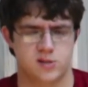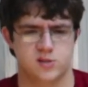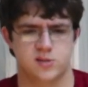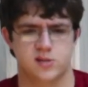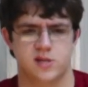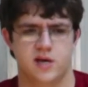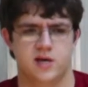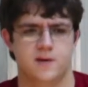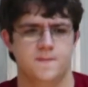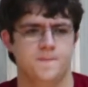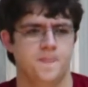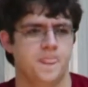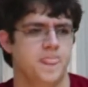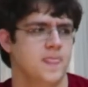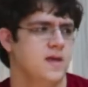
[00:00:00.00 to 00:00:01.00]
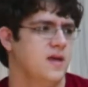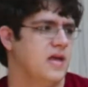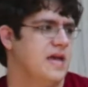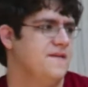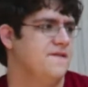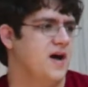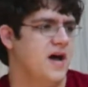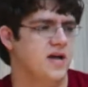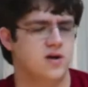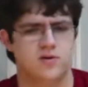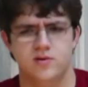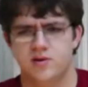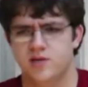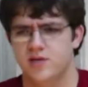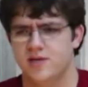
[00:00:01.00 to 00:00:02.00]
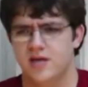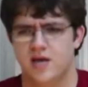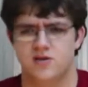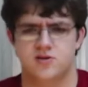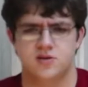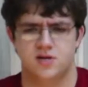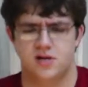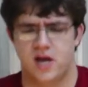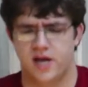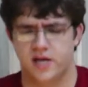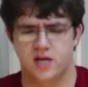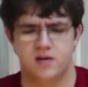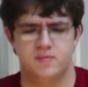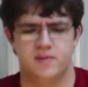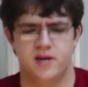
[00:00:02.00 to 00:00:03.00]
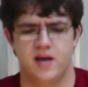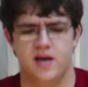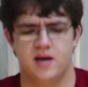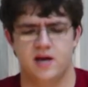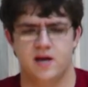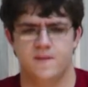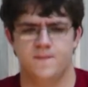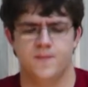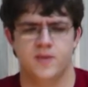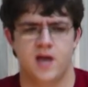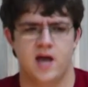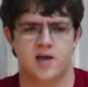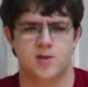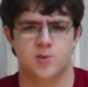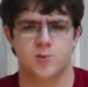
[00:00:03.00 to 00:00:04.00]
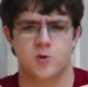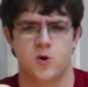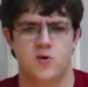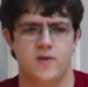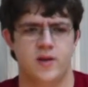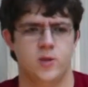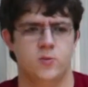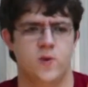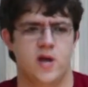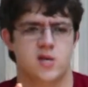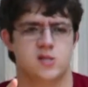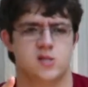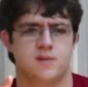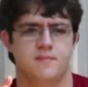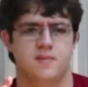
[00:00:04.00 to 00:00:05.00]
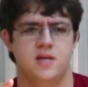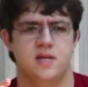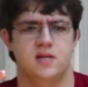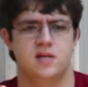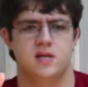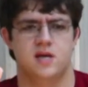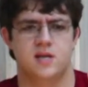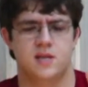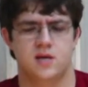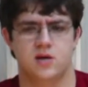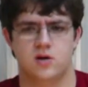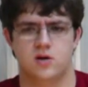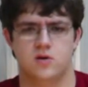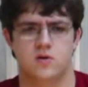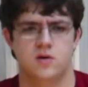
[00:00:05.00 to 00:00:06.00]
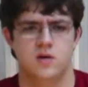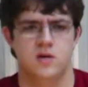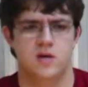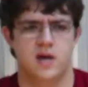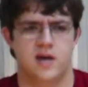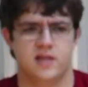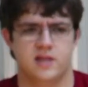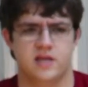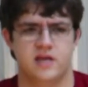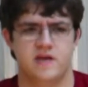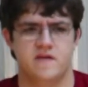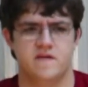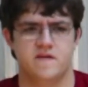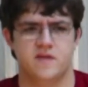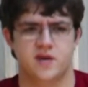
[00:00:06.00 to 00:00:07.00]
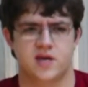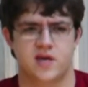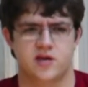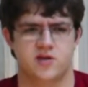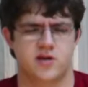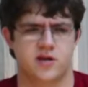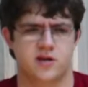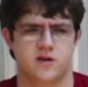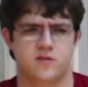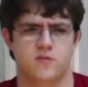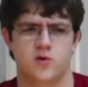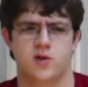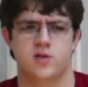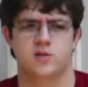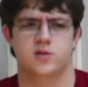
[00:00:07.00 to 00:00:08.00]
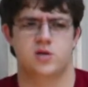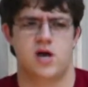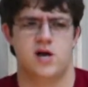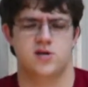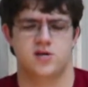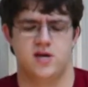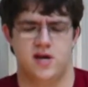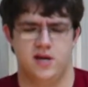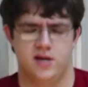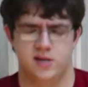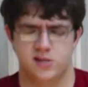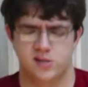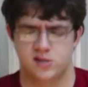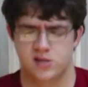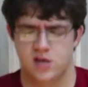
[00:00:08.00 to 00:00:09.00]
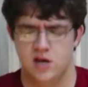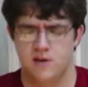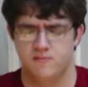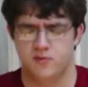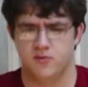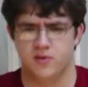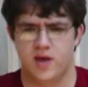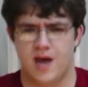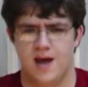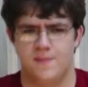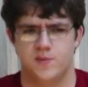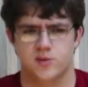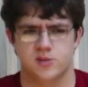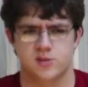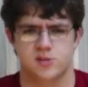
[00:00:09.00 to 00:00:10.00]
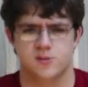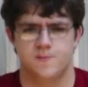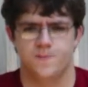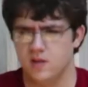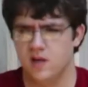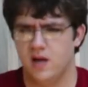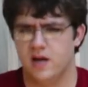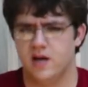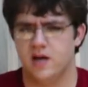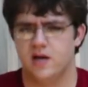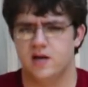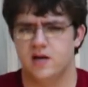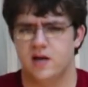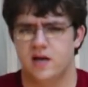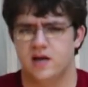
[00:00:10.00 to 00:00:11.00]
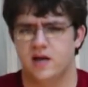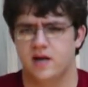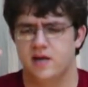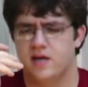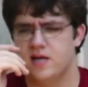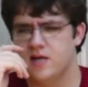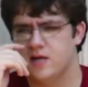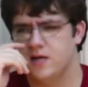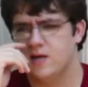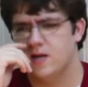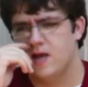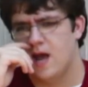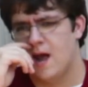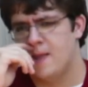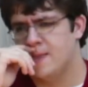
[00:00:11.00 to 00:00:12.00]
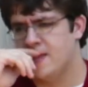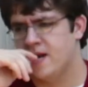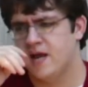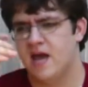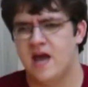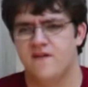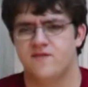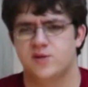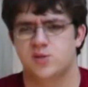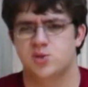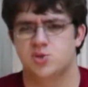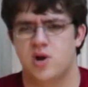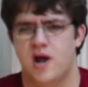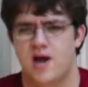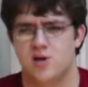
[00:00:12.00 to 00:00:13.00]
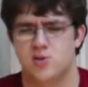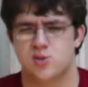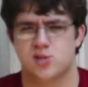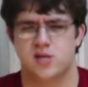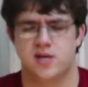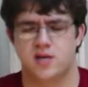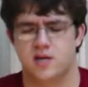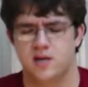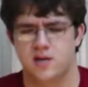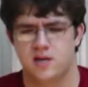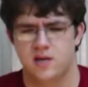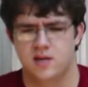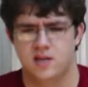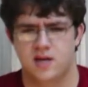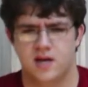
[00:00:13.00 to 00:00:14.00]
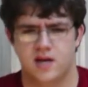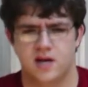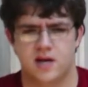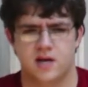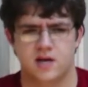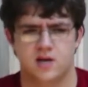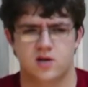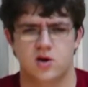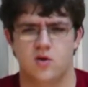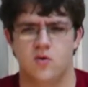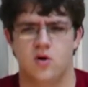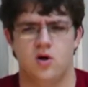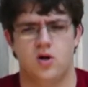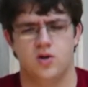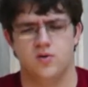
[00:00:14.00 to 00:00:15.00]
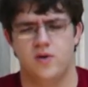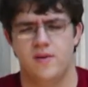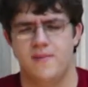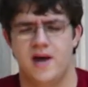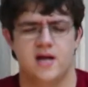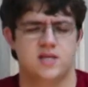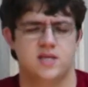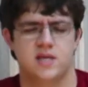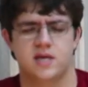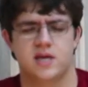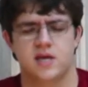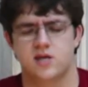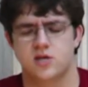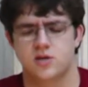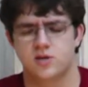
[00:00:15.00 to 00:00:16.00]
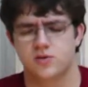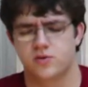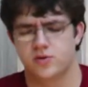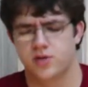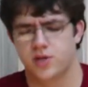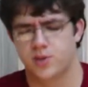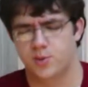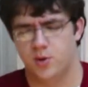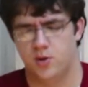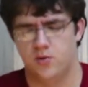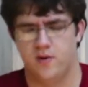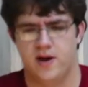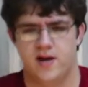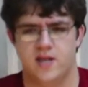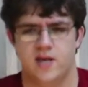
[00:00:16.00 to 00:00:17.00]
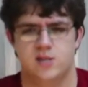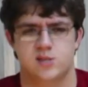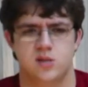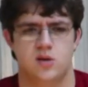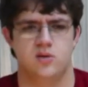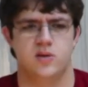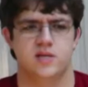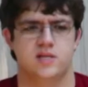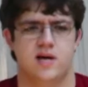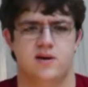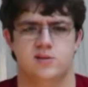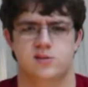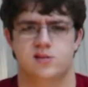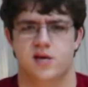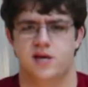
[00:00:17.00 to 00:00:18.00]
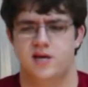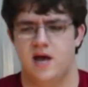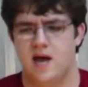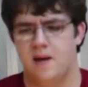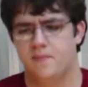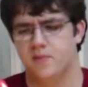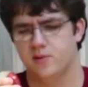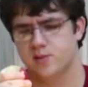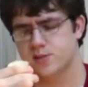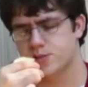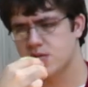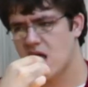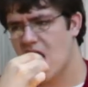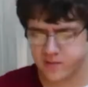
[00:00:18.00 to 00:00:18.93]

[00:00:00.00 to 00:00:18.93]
So it's like, if I go into the kitchen and I get a banana, I can throw away the waste immediately and then go and leave the kitchen where the trash can is. But with apples, I gotta eat it, and then I have this trash stick that I gotta go all the way back to the kitchen in order to throw away. That's the only downside to apples.